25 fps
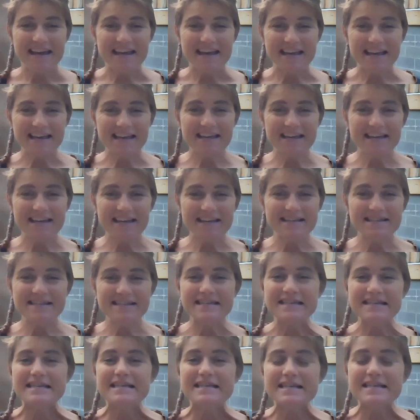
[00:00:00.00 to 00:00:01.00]
it is
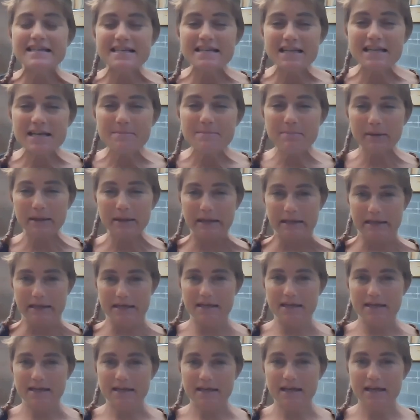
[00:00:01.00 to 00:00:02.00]

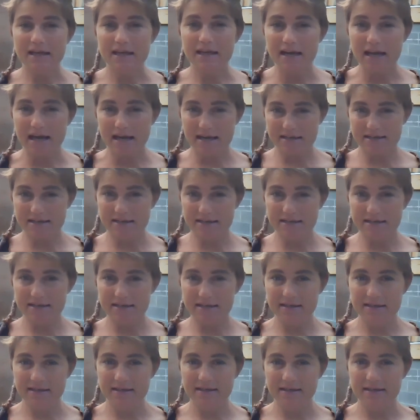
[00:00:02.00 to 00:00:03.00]
deeply connected.
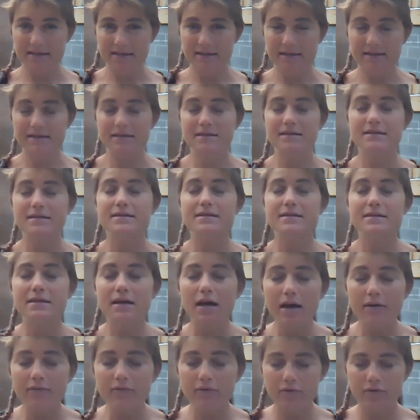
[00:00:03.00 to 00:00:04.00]
The
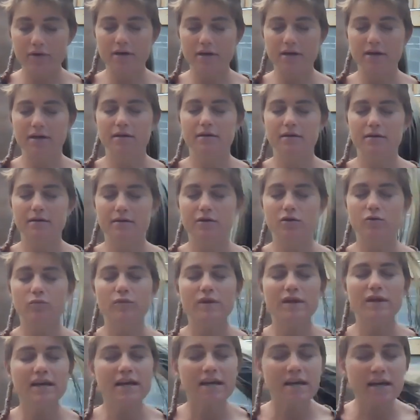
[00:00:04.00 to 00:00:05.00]
discovery, the
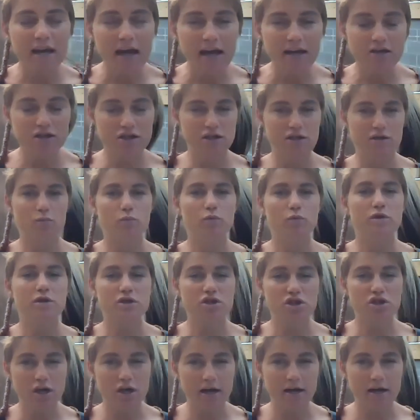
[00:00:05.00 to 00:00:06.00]
reconnection with the
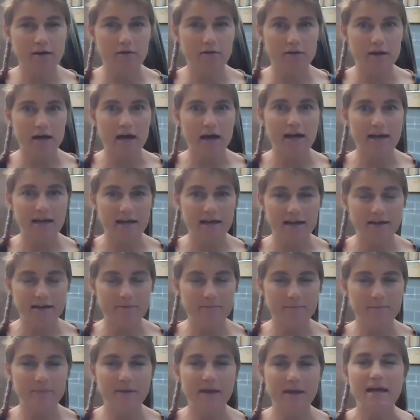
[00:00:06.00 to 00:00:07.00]
child I
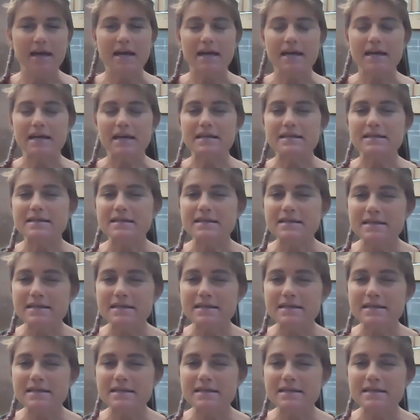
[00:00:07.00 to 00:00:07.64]
am is